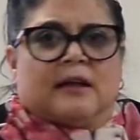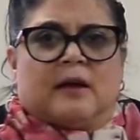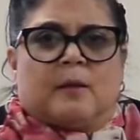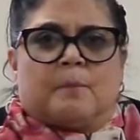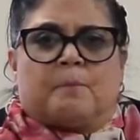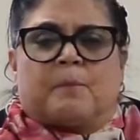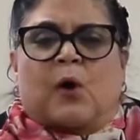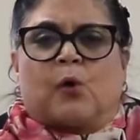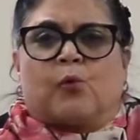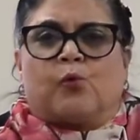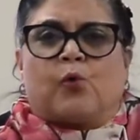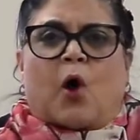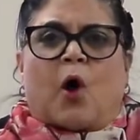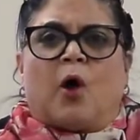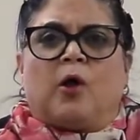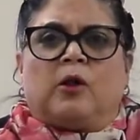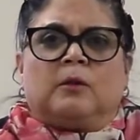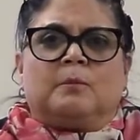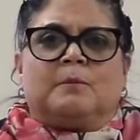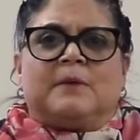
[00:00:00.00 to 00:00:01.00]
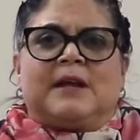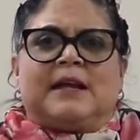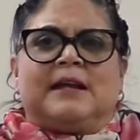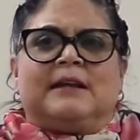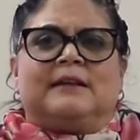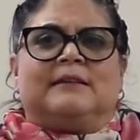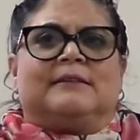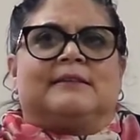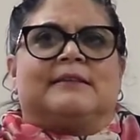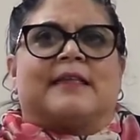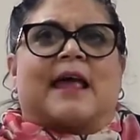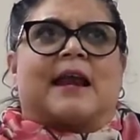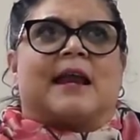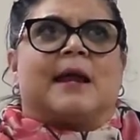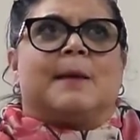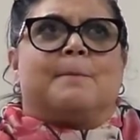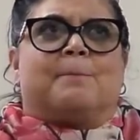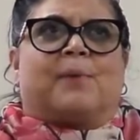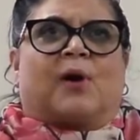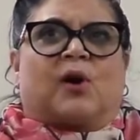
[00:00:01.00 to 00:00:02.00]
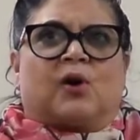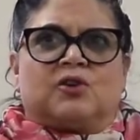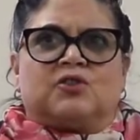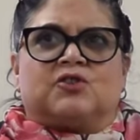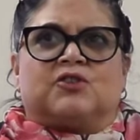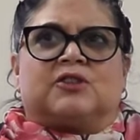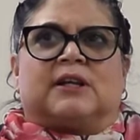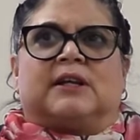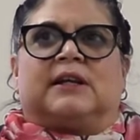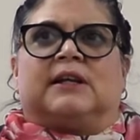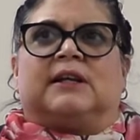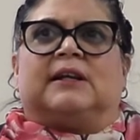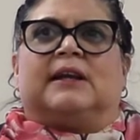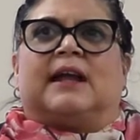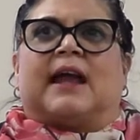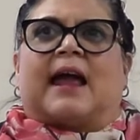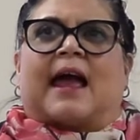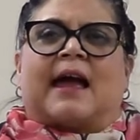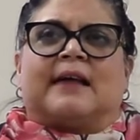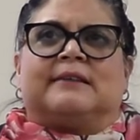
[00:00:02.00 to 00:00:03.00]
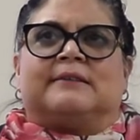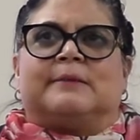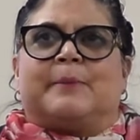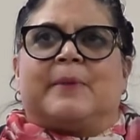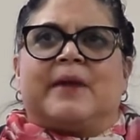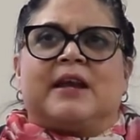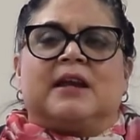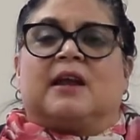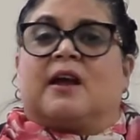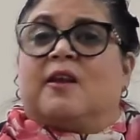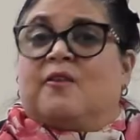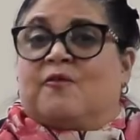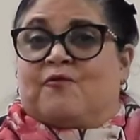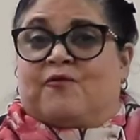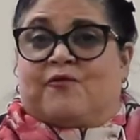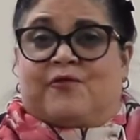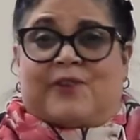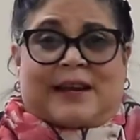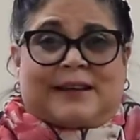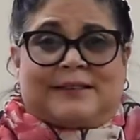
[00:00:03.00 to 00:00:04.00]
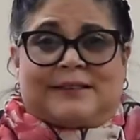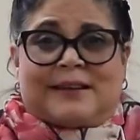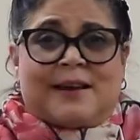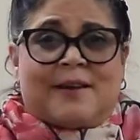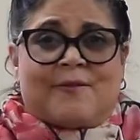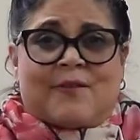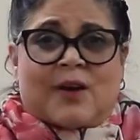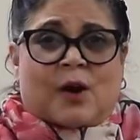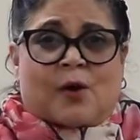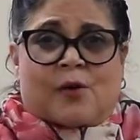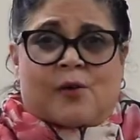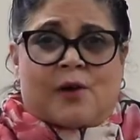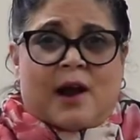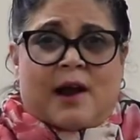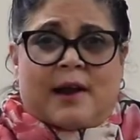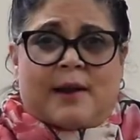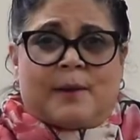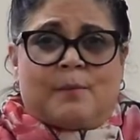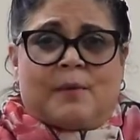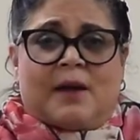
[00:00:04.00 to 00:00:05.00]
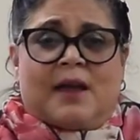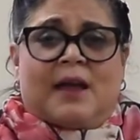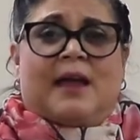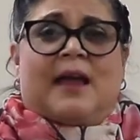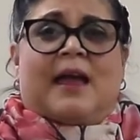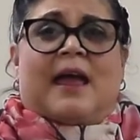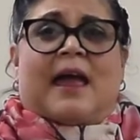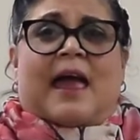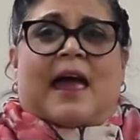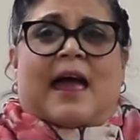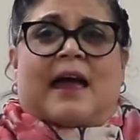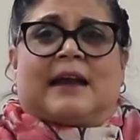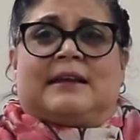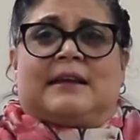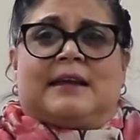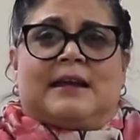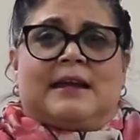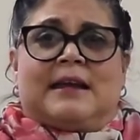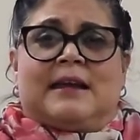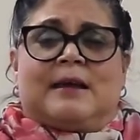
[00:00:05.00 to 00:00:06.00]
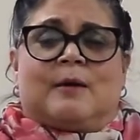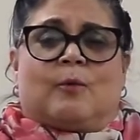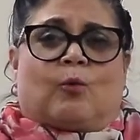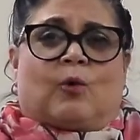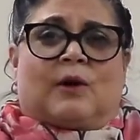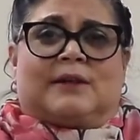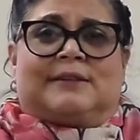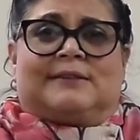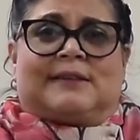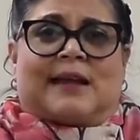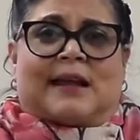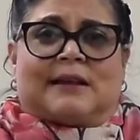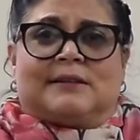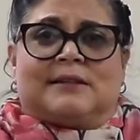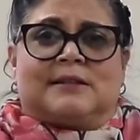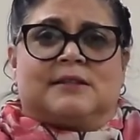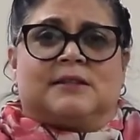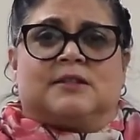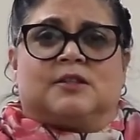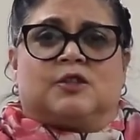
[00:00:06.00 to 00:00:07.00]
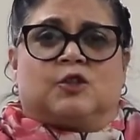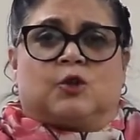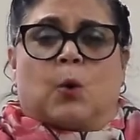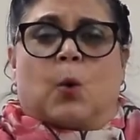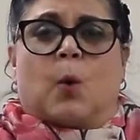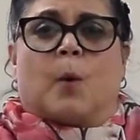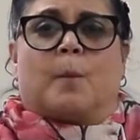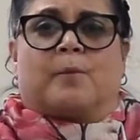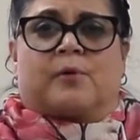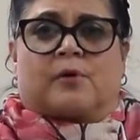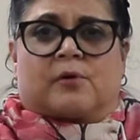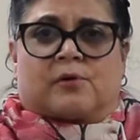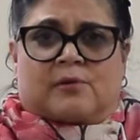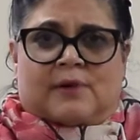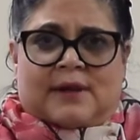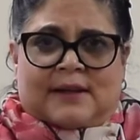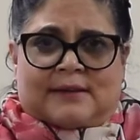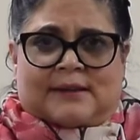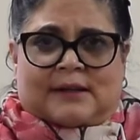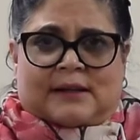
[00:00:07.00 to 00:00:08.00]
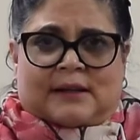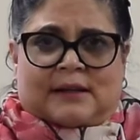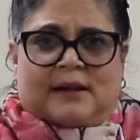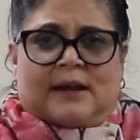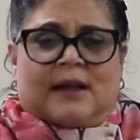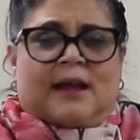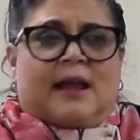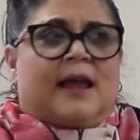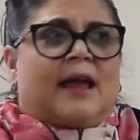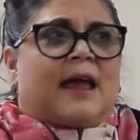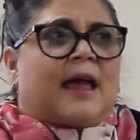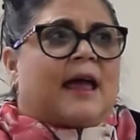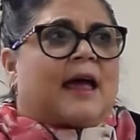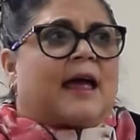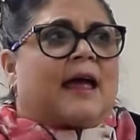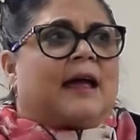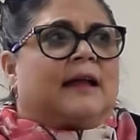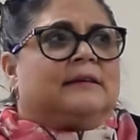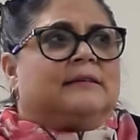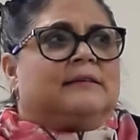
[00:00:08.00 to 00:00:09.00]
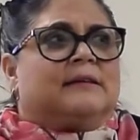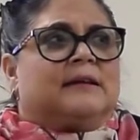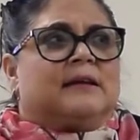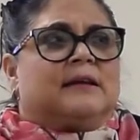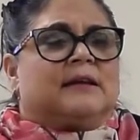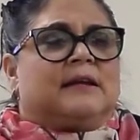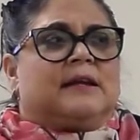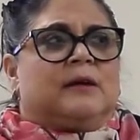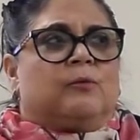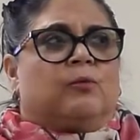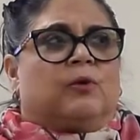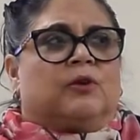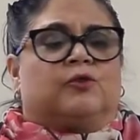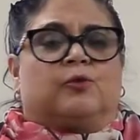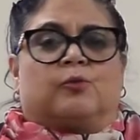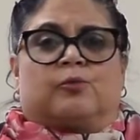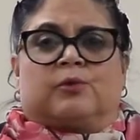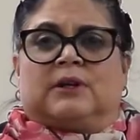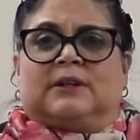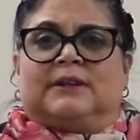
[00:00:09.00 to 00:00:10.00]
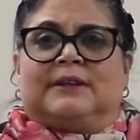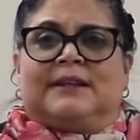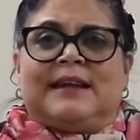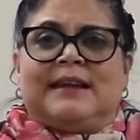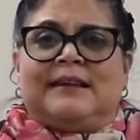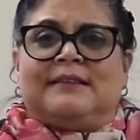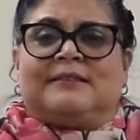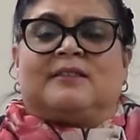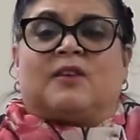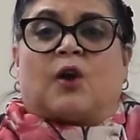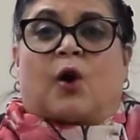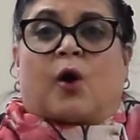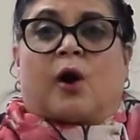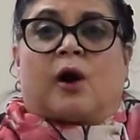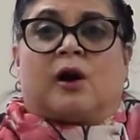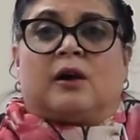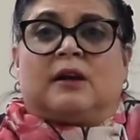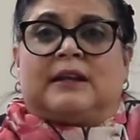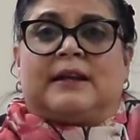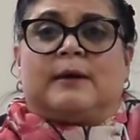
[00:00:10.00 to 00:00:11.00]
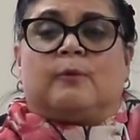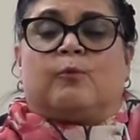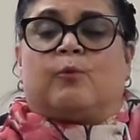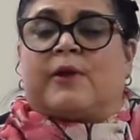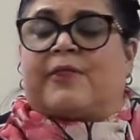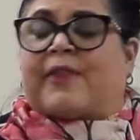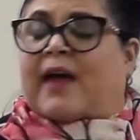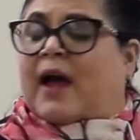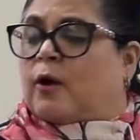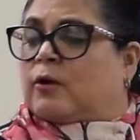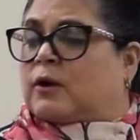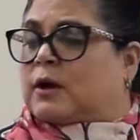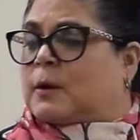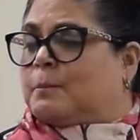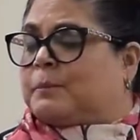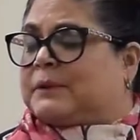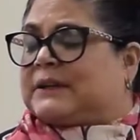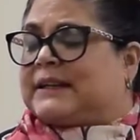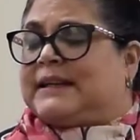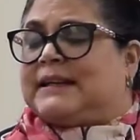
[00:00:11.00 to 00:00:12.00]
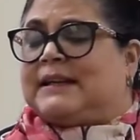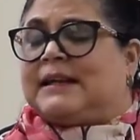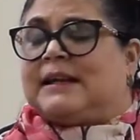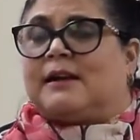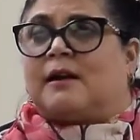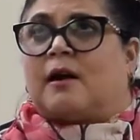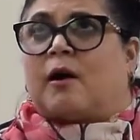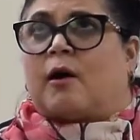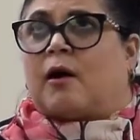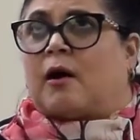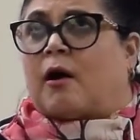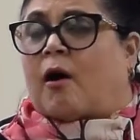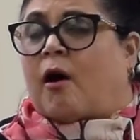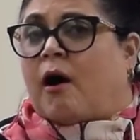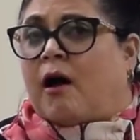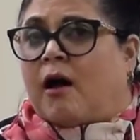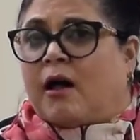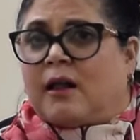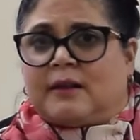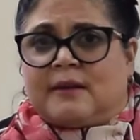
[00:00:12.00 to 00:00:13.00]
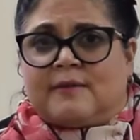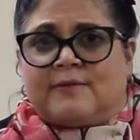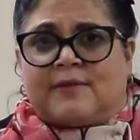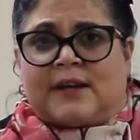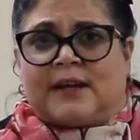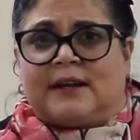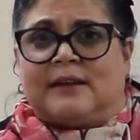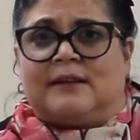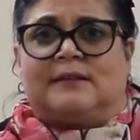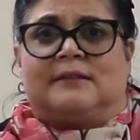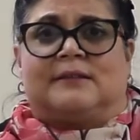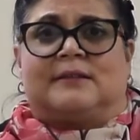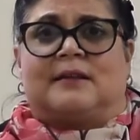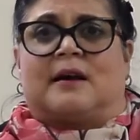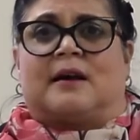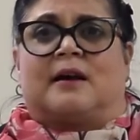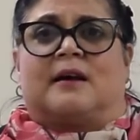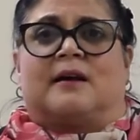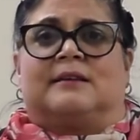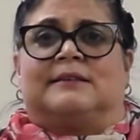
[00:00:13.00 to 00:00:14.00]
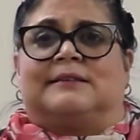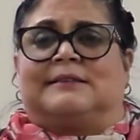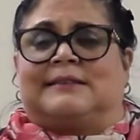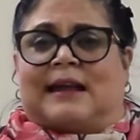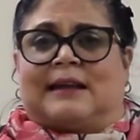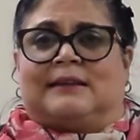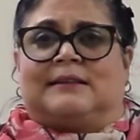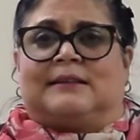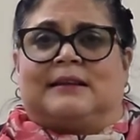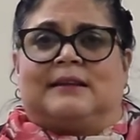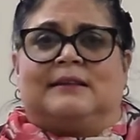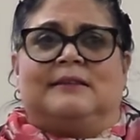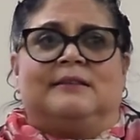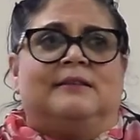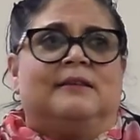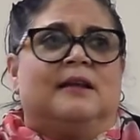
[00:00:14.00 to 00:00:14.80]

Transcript: Parole means that a person has been convicted of a crime and he was sentenced to prison. And he was released early without completing all of his sentence